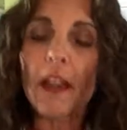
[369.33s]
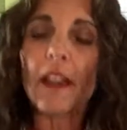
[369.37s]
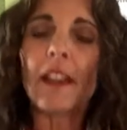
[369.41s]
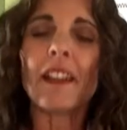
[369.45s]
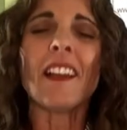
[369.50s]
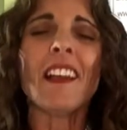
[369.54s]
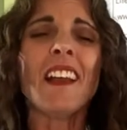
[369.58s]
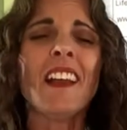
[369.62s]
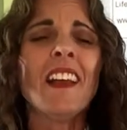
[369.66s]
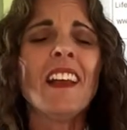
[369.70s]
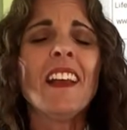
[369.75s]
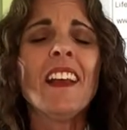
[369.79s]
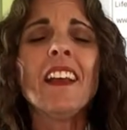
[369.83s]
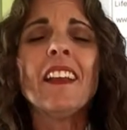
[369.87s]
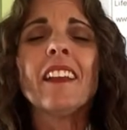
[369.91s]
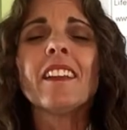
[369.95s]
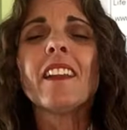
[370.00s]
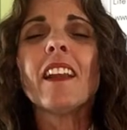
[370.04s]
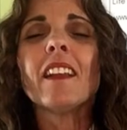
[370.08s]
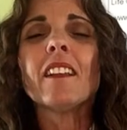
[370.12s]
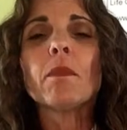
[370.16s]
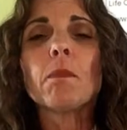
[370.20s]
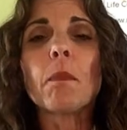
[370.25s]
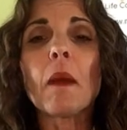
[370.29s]
And
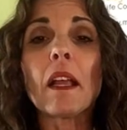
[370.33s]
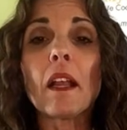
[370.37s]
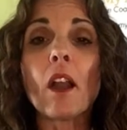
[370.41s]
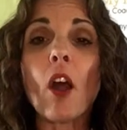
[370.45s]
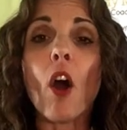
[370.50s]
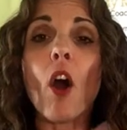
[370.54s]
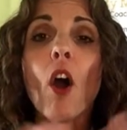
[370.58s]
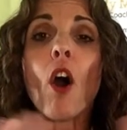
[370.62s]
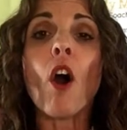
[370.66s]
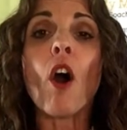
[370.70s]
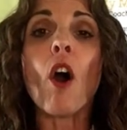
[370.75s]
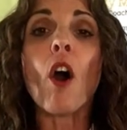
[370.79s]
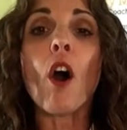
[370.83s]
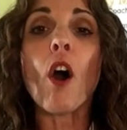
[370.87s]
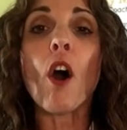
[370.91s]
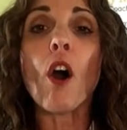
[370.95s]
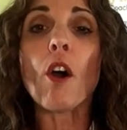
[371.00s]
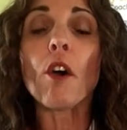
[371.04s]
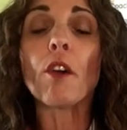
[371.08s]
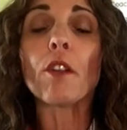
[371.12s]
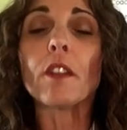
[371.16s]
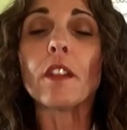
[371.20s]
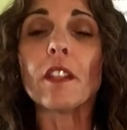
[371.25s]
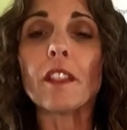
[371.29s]
they spend
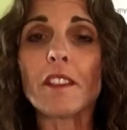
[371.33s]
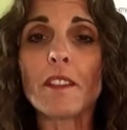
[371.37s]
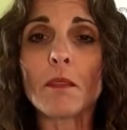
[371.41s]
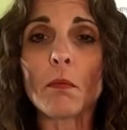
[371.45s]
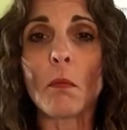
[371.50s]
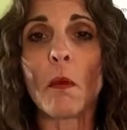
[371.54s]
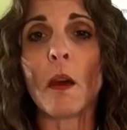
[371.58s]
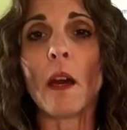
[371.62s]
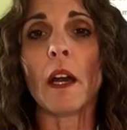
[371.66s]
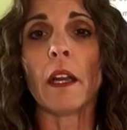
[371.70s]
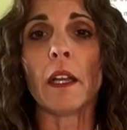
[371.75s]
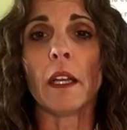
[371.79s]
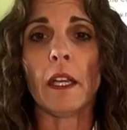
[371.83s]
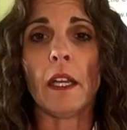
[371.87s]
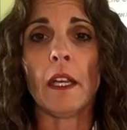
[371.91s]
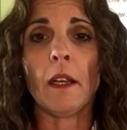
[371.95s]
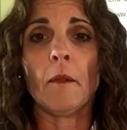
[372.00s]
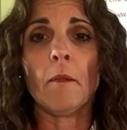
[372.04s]
all this money